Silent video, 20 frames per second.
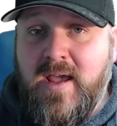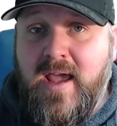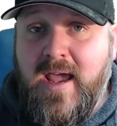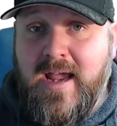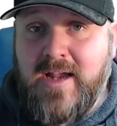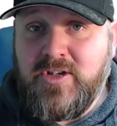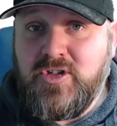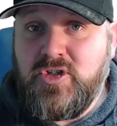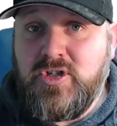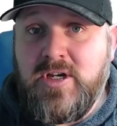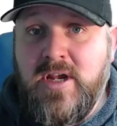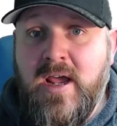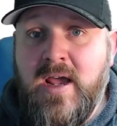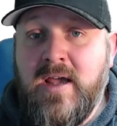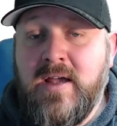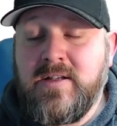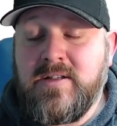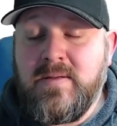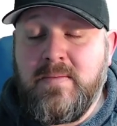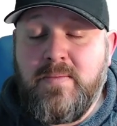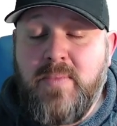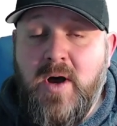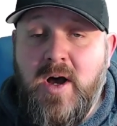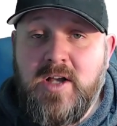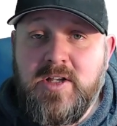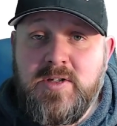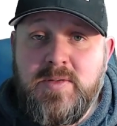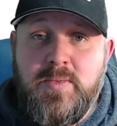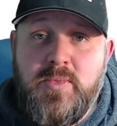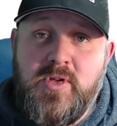HGA, it's
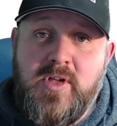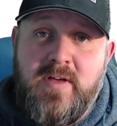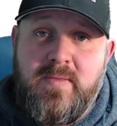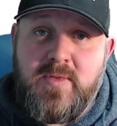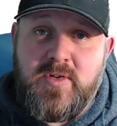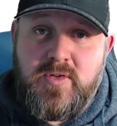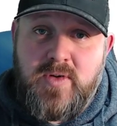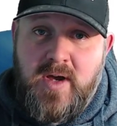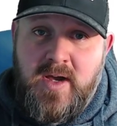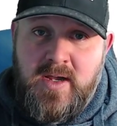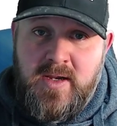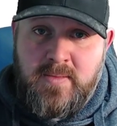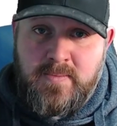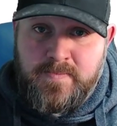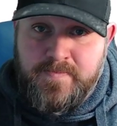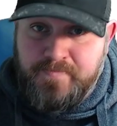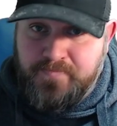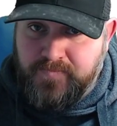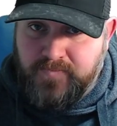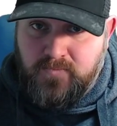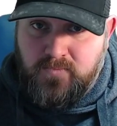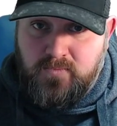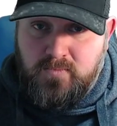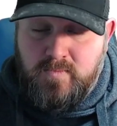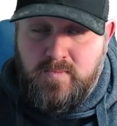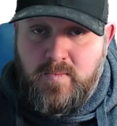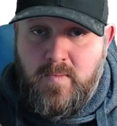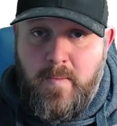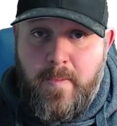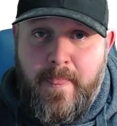impossible. I've been trying
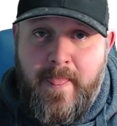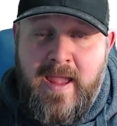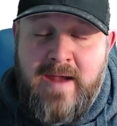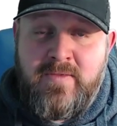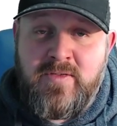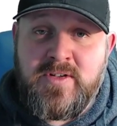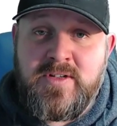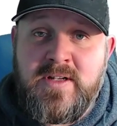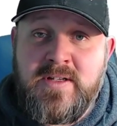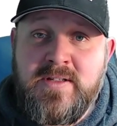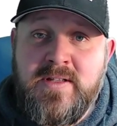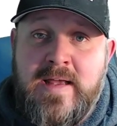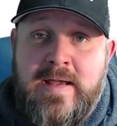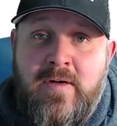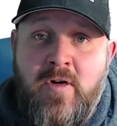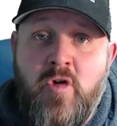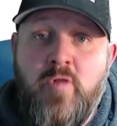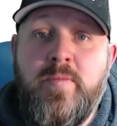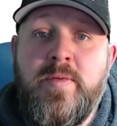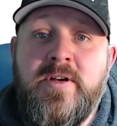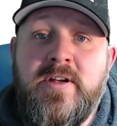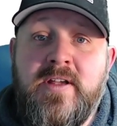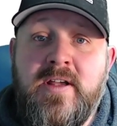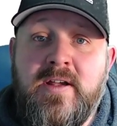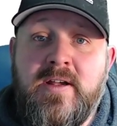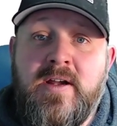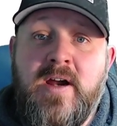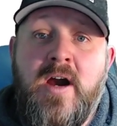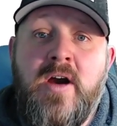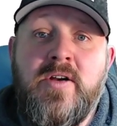ever since they opened to
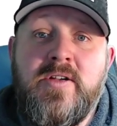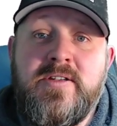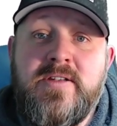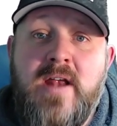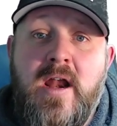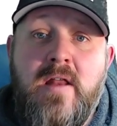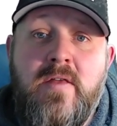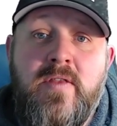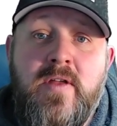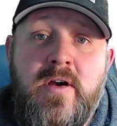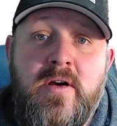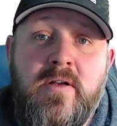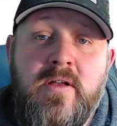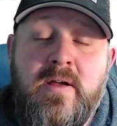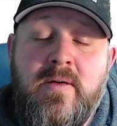get cards sent in there.